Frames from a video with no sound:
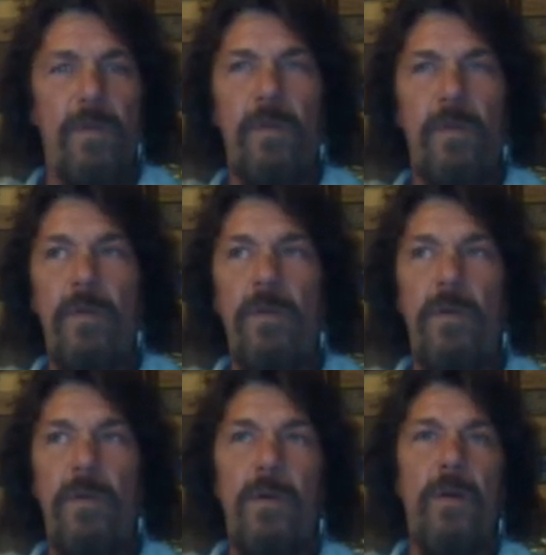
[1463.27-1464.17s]

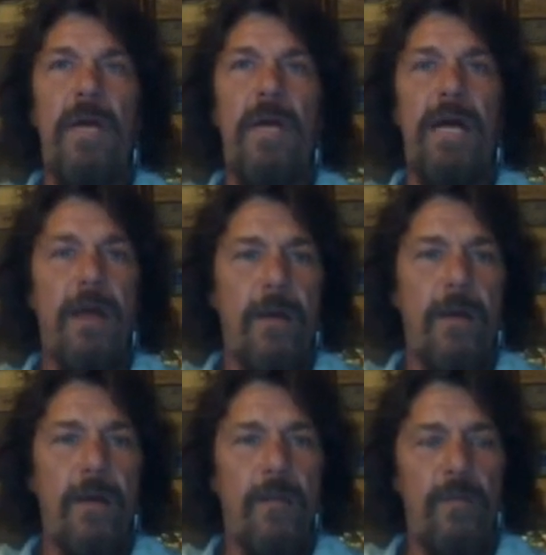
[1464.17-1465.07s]

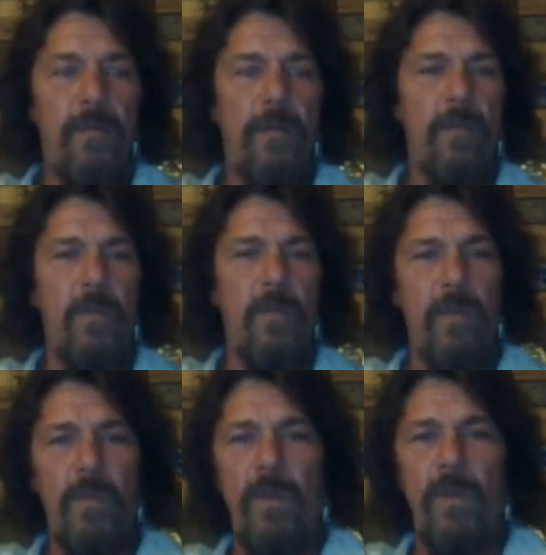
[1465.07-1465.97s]

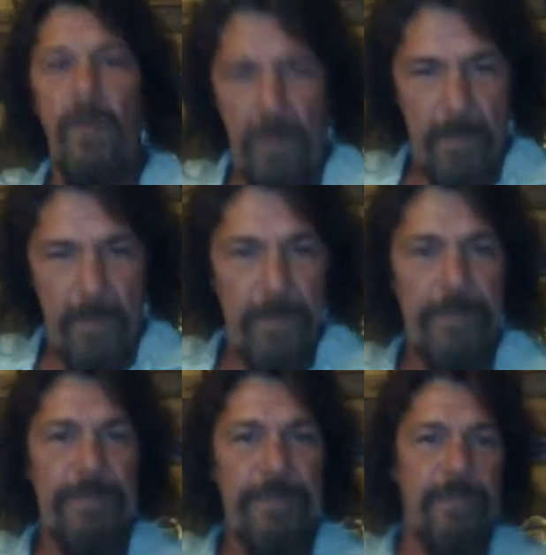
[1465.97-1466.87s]

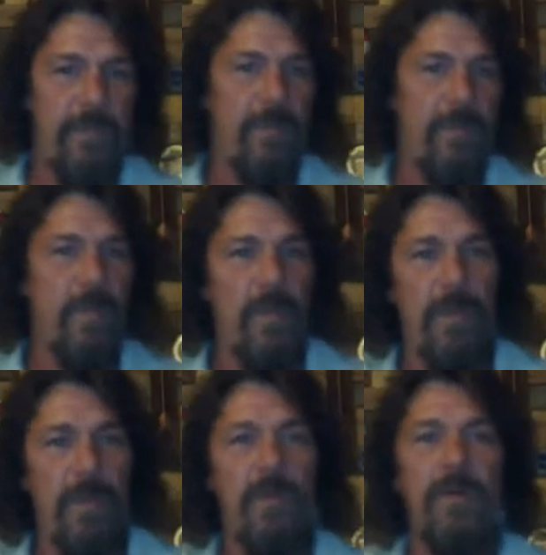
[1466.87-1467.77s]

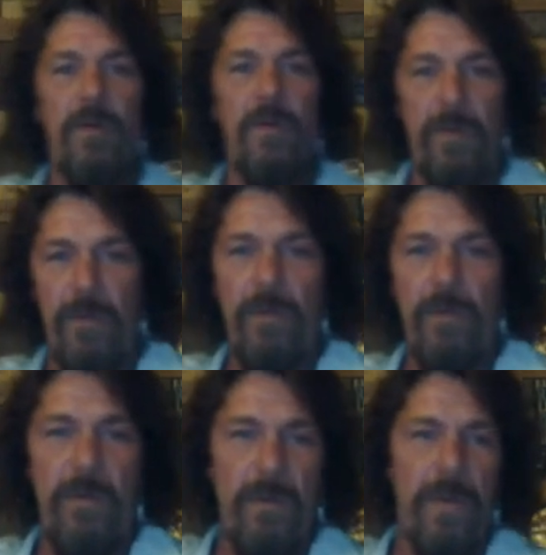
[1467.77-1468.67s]

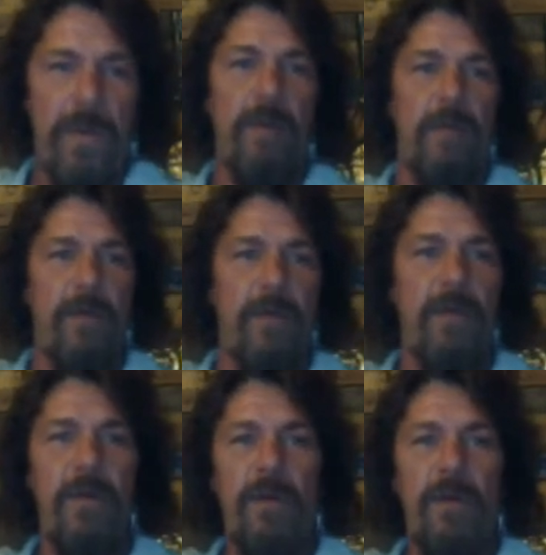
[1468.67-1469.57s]

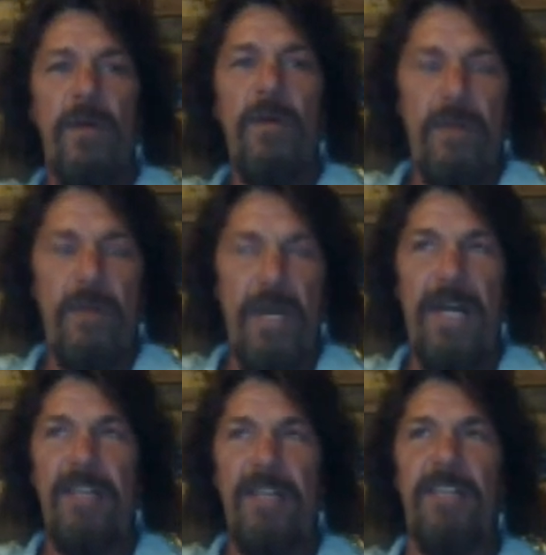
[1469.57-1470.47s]

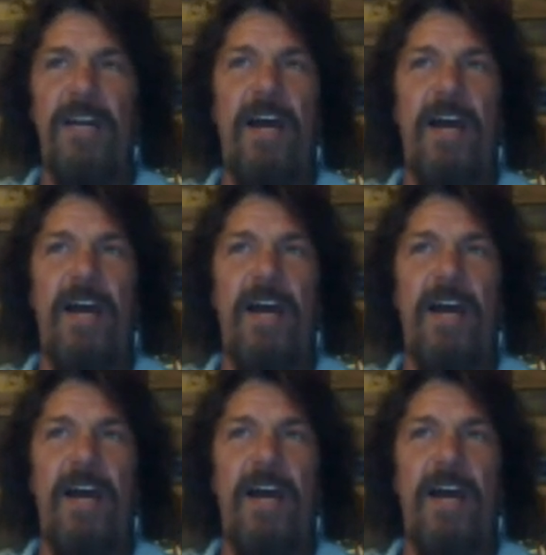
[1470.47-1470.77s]
[no speech]